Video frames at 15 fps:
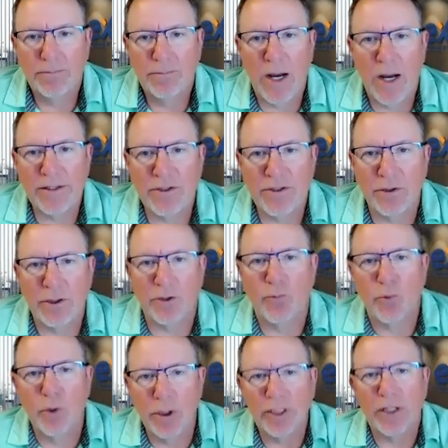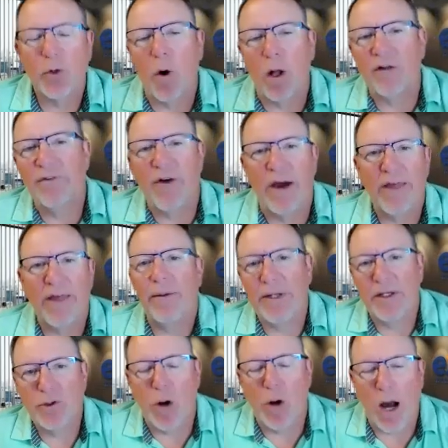right? So you could really qualify them
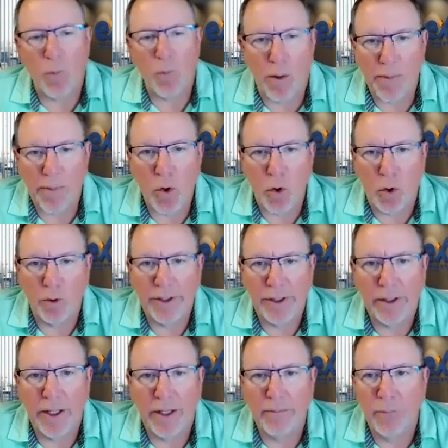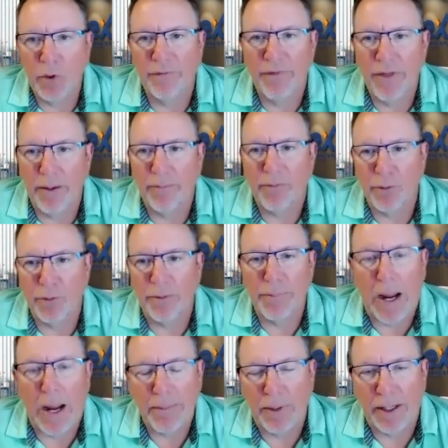into a hot, warm, or cold and move them through the
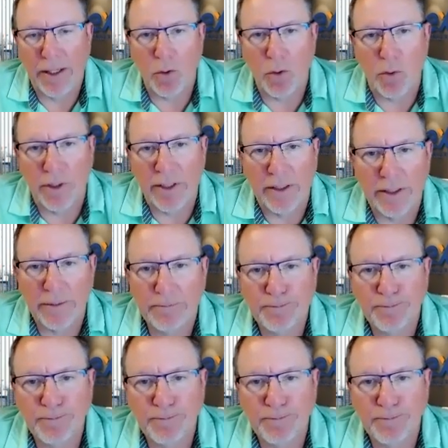pipeline accordingly.